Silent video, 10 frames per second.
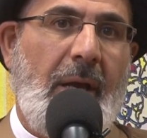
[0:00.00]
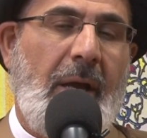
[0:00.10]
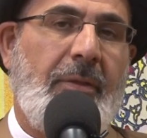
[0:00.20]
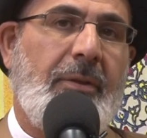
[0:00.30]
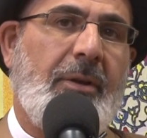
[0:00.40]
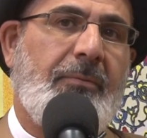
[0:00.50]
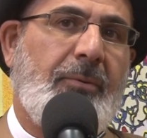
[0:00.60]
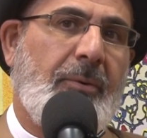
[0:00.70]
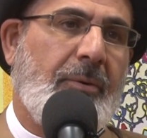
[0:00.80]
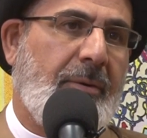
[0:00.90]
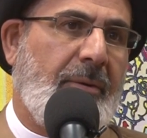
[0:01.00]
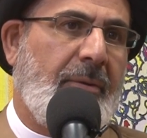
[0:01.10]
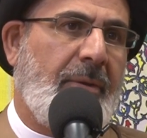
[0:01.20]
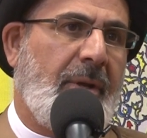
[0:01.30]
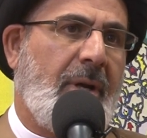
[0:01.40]
And therefore,
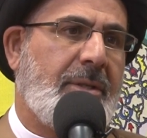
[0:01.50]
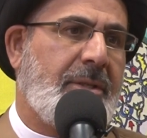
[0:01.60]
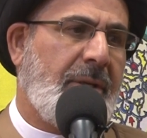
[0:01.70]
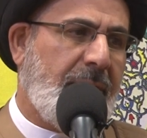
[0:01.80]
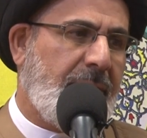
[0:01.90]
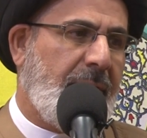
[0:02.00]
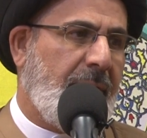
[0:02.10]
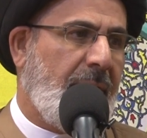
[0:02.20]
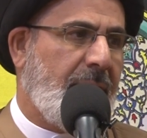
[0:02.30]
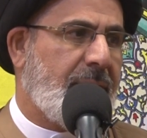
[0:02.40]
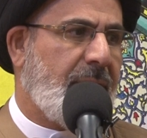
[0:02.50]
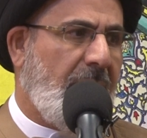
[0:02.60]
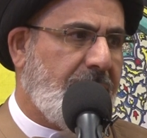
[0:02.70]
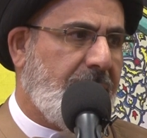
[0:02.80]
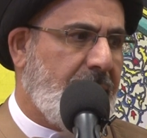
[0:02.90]
there are certain
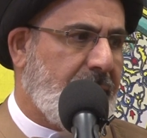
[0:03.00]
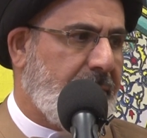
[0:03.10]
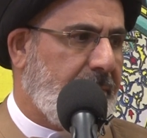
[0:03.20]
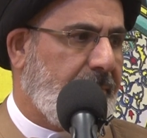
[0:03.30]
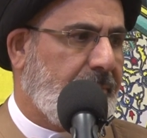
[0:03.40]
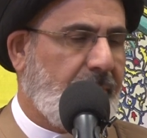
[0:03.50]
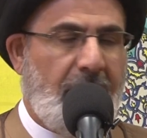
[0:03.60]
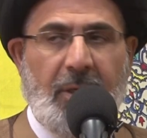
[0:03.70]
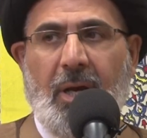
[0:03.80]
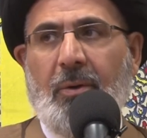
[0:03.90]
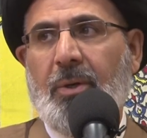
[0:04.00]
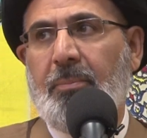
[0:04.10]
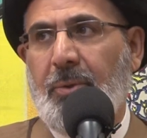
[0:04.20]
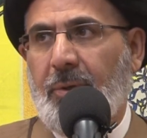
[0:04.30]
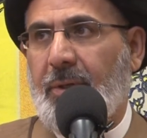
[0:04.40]
instructions in our
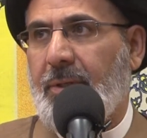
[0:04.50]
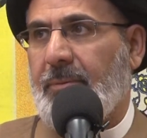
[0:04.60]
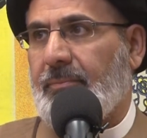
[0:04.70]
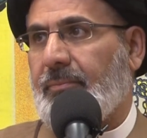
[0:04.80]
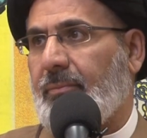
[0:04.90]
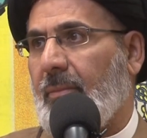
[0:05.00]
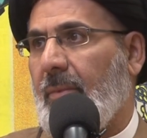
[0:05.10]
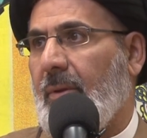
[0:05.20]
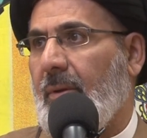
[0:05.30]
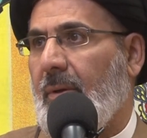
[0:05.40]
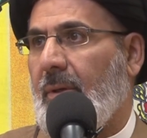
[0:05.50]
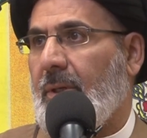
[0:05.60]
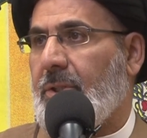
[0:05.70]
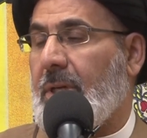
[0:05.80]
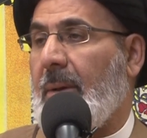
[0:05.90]
book.
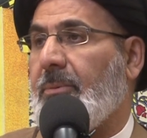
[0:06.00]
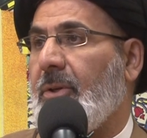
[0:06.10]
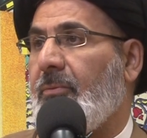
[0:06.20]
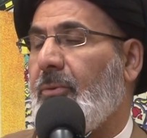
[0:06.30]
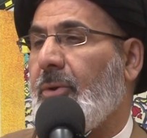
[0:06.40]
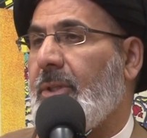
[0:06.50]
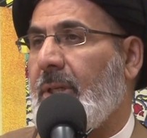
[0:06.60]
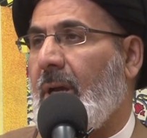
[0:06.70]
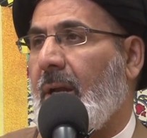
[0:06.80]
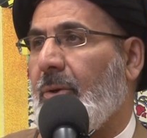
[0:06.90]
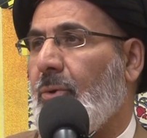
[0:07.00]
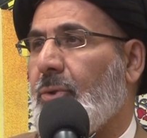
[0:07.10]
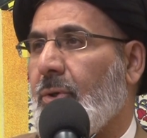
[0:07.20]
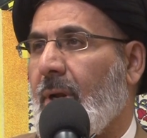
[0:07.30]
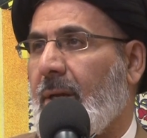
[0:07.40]
Chapter 49,
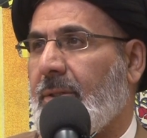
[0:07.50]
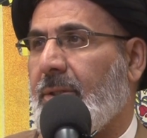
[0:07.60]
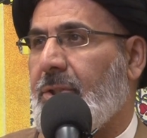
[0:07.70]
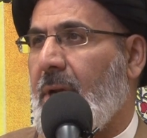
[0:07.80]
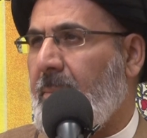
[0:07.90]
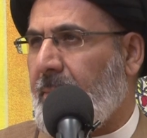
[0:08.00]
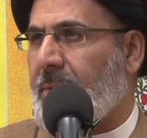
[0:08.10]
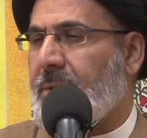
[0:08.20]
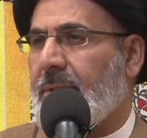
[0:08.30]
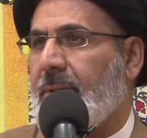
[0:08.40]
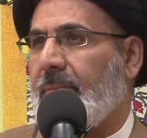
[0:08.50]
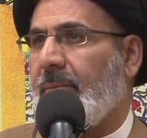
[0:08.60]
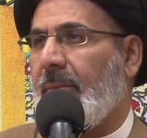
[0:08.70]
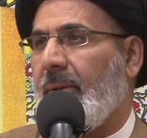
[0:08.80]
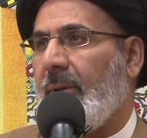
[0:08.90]
Hujarat, Chambers,
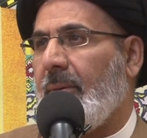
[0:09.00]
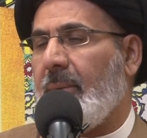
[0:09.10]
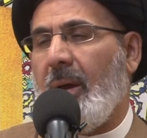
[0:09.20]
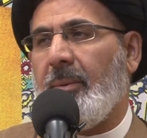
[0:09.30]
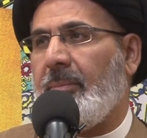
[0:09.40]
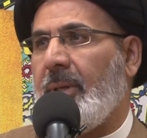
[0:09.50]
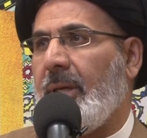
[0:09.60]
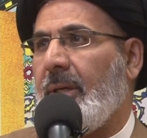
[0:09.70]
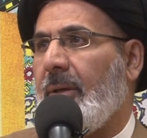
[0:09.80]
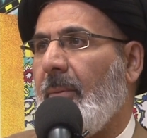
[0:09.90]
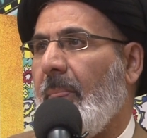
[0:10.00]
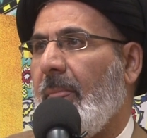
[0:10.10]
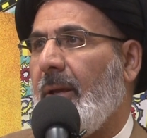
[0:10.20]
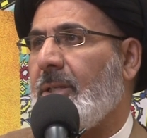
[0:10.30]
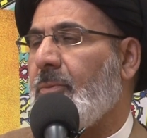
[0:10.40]
probably
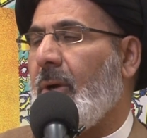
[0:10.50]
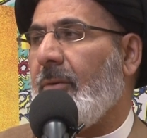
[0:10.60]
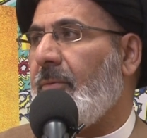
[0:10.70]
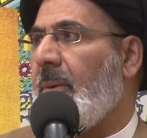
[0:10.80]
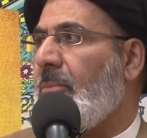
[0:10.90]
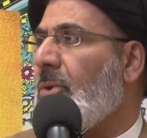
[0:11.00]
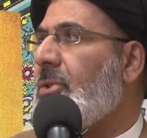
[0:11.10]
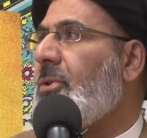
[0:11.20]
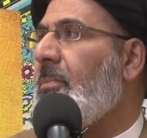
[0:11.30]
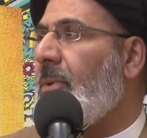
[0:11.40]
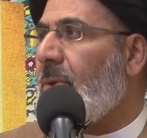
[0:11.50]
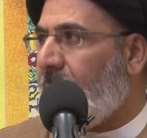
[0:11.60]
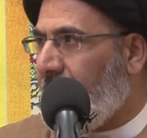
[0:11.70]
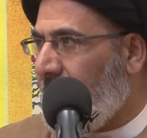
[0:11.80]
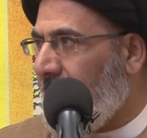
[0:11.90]
is one of the most
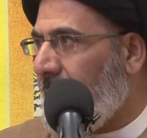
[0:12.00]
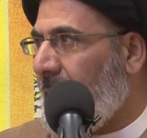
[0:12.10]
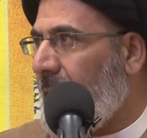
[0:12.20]
beautiful